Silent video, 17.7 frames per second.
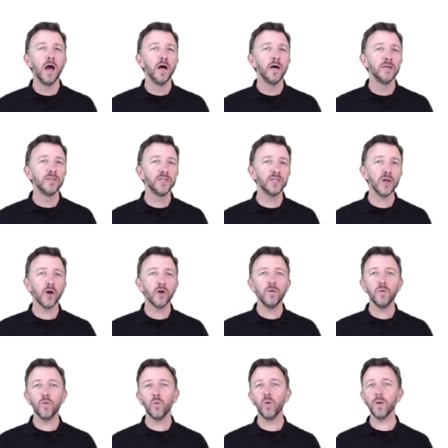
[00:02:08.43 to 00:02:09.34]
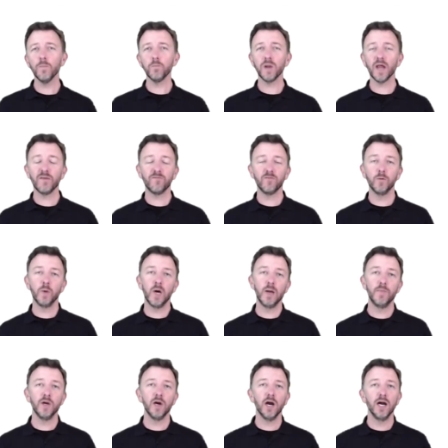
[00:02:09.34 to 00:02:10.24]
So, what platform
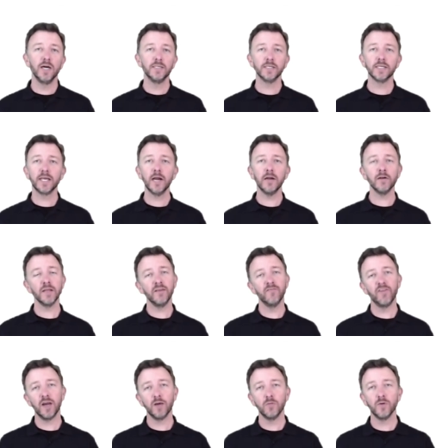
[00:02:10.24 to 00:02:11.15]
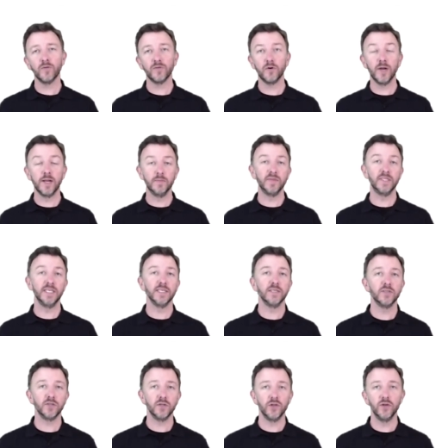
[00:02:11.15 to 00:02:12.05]
APIs are currently available through
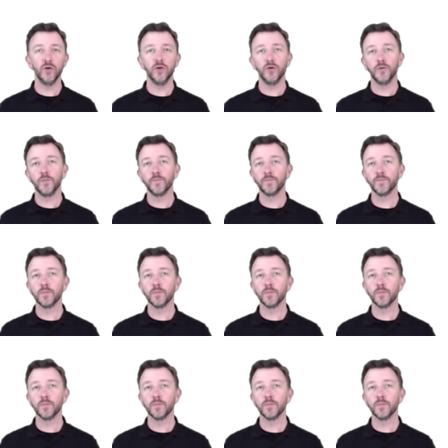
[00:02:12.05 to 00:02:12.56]
MCS to you?